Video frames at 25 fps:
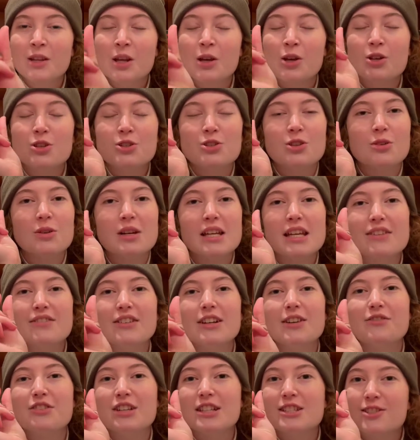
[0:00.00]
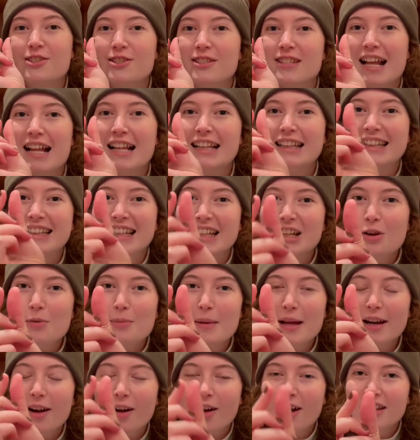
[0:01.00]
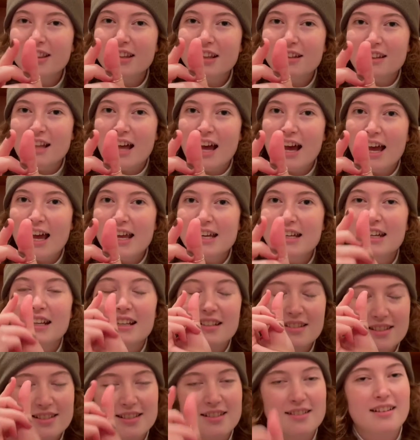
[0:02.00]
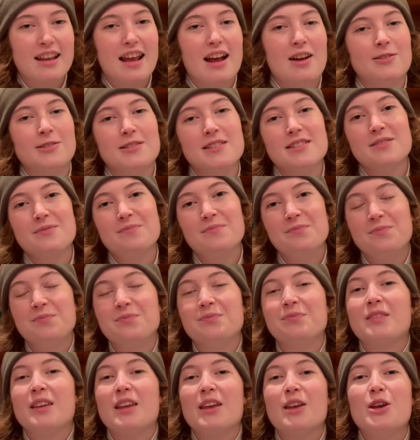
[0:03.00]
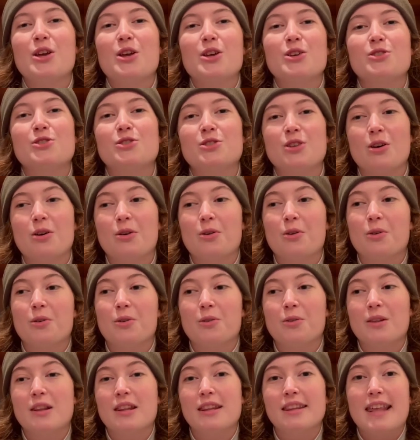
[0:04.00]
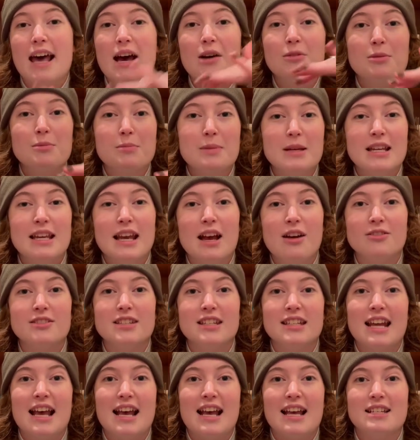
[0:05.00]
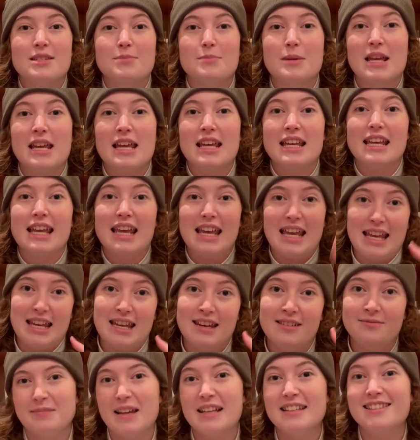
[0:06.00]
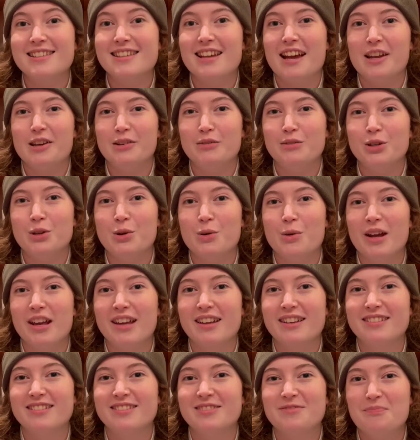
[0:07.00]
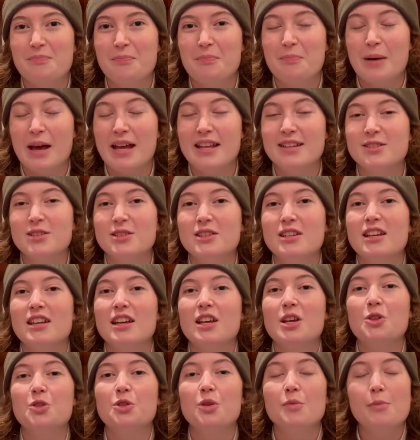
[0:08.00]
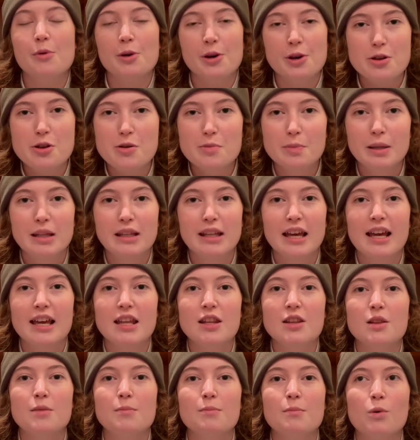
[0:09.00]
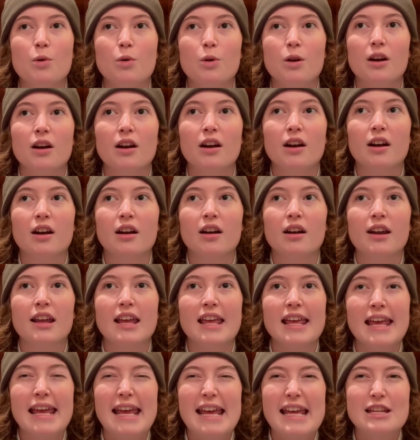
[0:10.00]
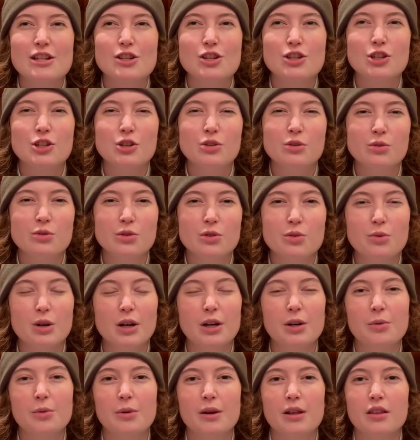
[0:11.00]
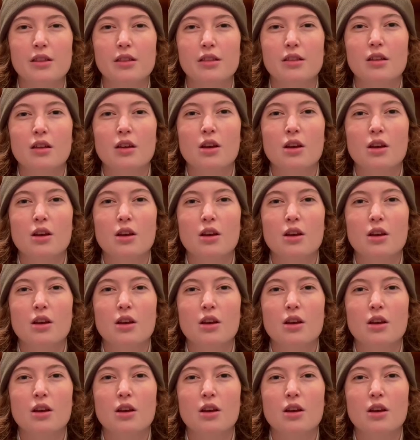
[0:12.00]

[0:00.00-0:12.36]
So even if it's just a little bit on the line, it still counts. So that would be counted as being in. It's kind of annoying. But the more you play, the more in tune you are with